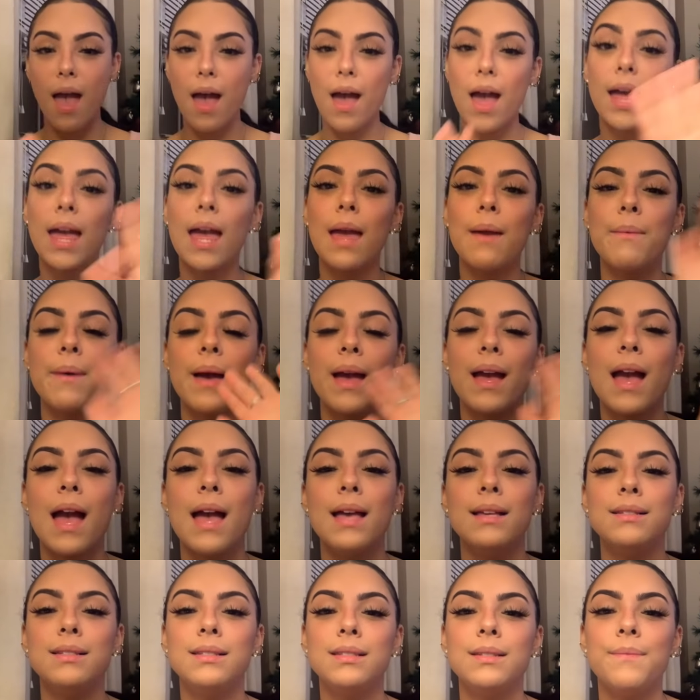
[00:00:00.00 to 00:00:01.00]
Okay, bye
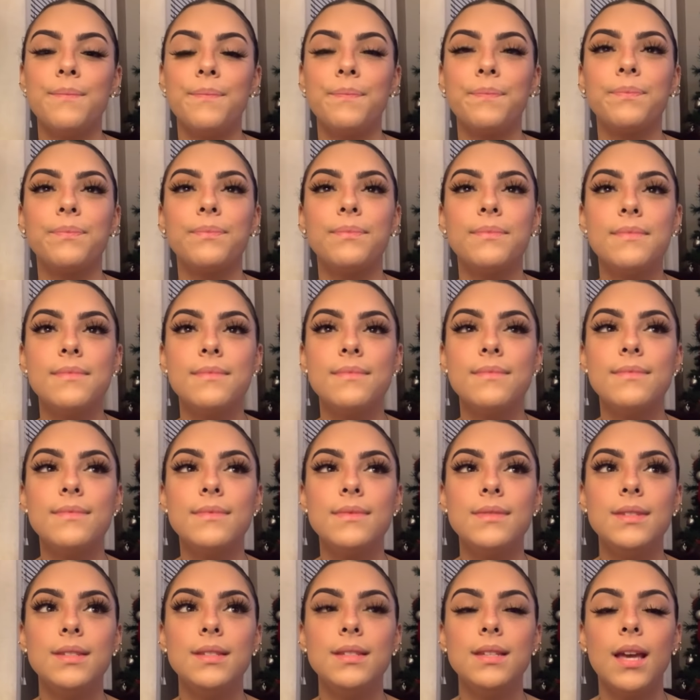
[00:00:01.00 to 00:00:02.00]
guys.
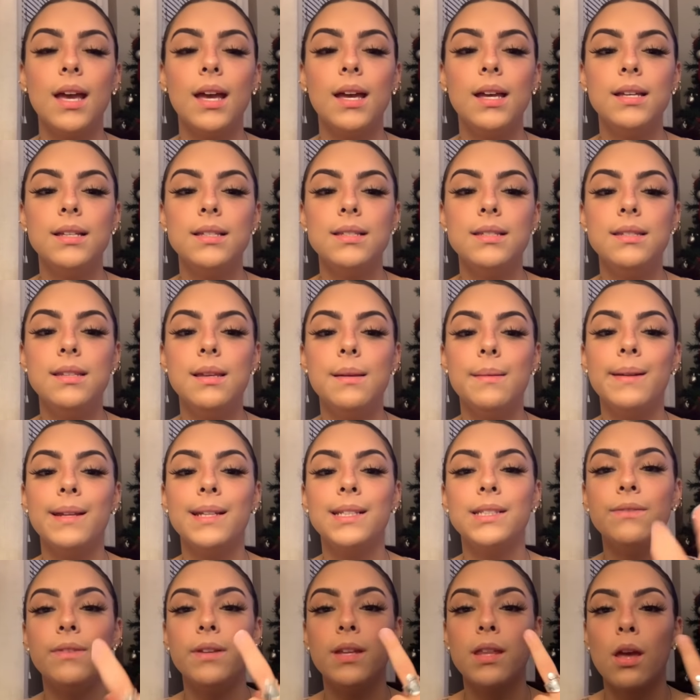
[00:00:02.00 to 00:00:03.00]
See you in
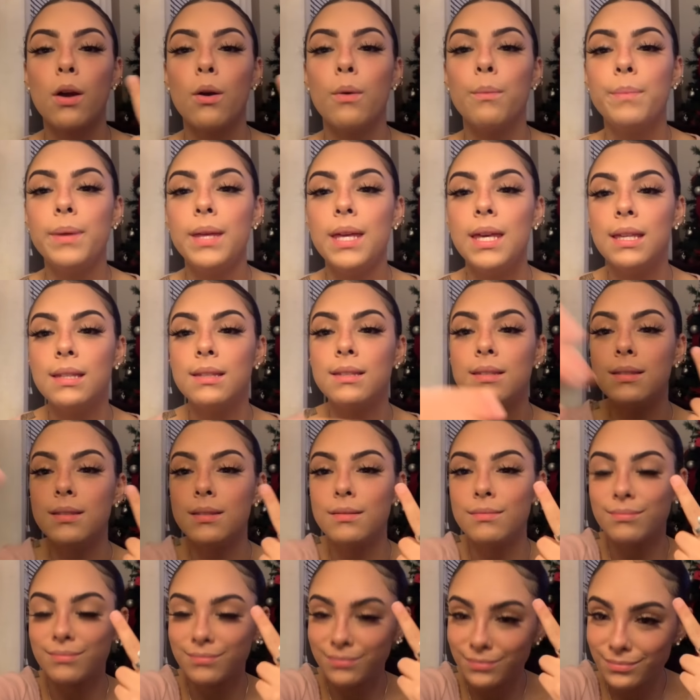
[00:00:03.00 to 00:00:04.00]
the next video. Peace.